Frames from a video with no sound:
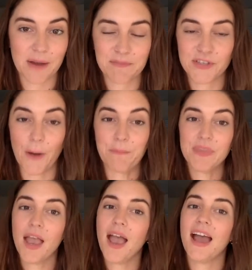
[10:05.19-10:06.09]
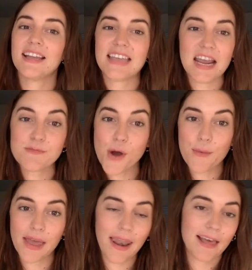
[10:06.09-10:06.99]
So take a
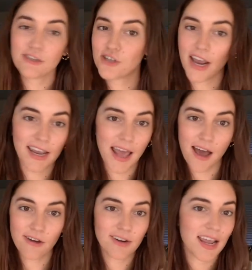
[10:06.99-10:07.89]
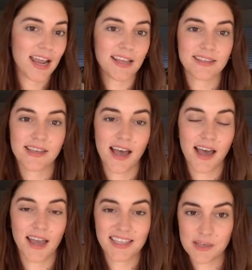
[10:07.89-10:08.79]
moment, check it out. It's
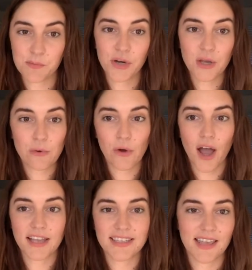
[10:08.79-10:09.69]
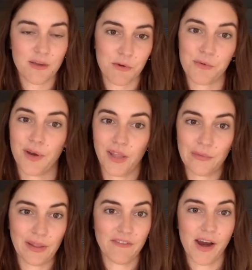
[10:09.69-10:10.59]
some pretty cool content that we're really,
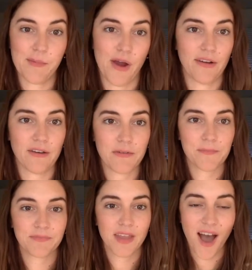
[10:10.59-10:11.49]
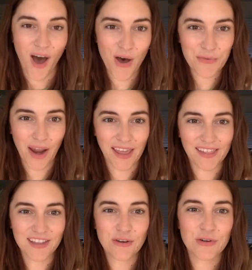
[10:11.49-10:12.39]
really very proud of. All right,
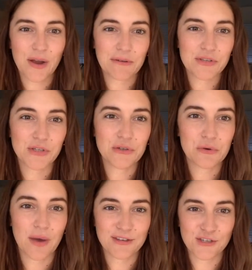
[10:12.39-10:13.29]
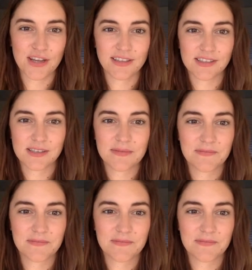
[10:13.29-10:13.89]
let's go on around to questions.